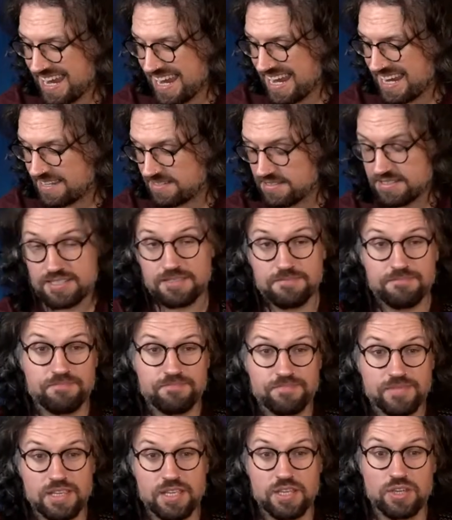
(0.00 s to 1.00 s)
is
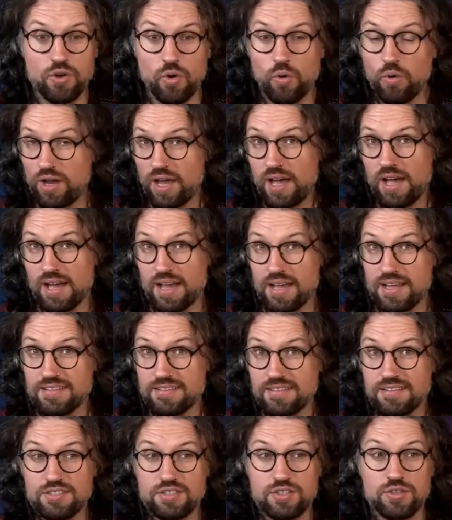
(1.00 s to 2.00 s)
your
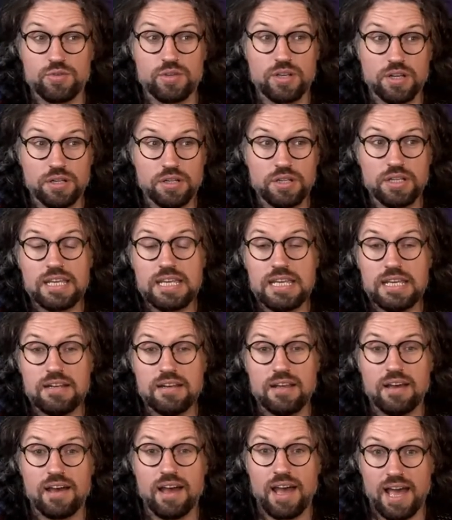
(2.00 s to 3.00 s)
guide to
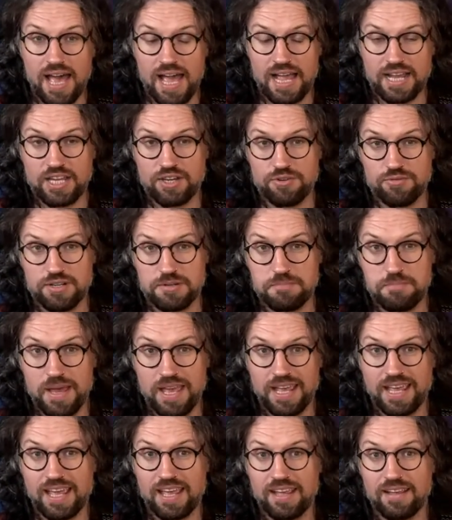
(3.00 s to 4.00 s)
clean, accurate
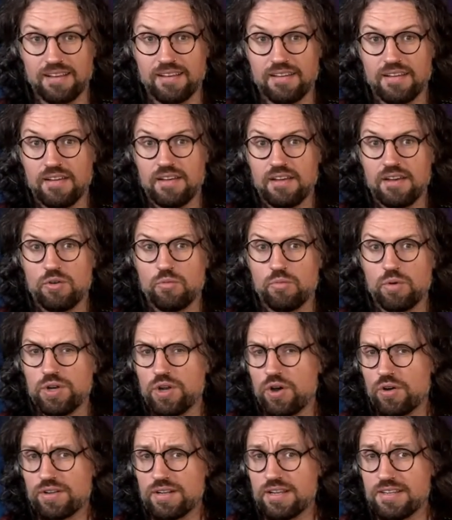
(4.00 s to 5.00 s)
picking. We're
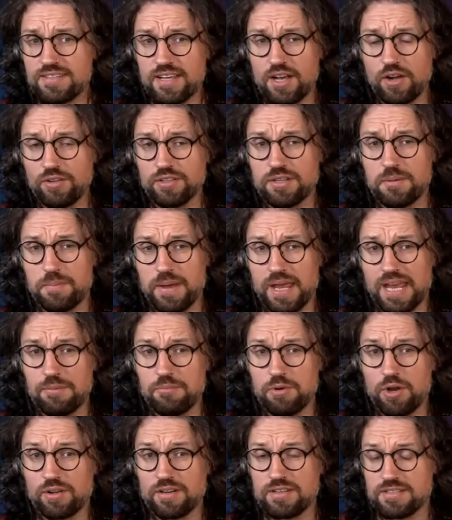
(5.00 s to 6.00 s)
not going to say alternate
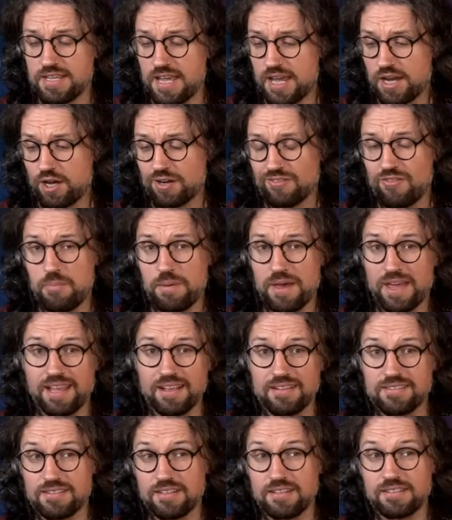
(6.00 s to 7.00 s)
picking. We're not going to say economy
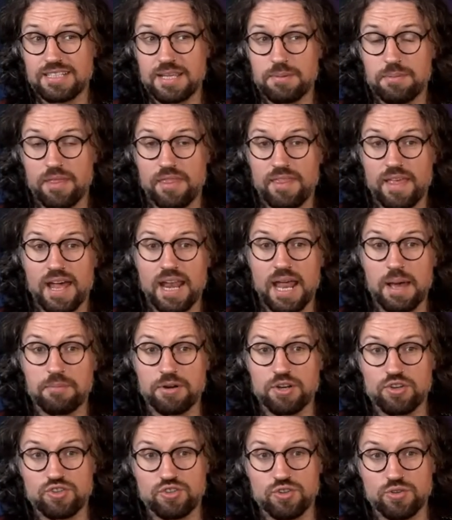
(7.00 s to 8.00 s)
picking. It's a little deeper than that. I'm
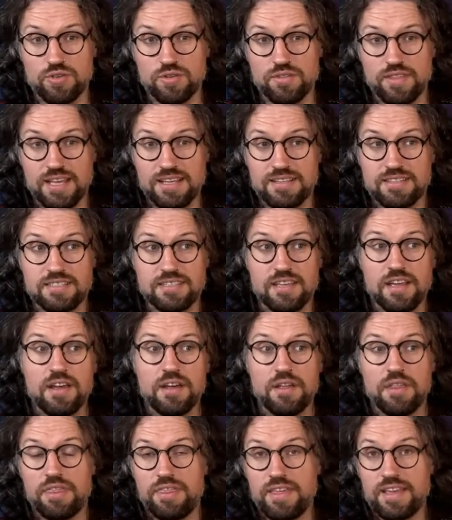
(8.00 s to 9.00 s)
going to show you this.
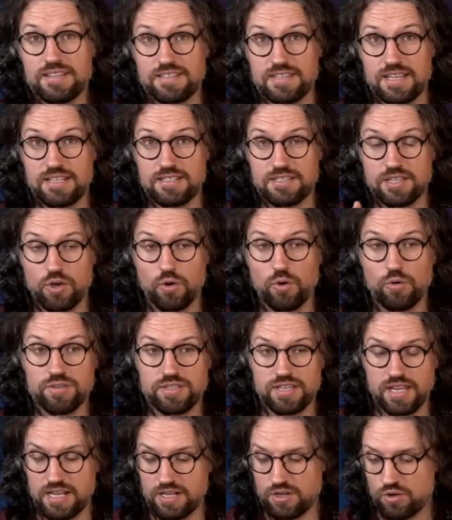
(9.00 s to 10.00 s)
This is the
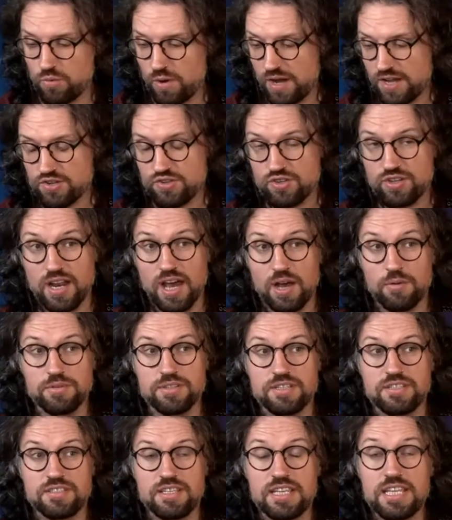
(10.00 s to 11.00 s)
course in question. I
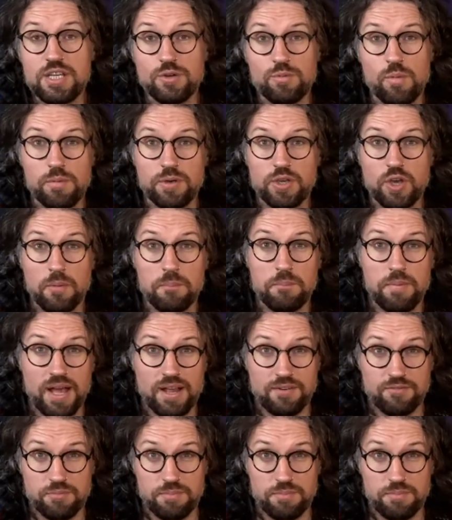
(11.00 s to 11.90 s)
will see you when we come back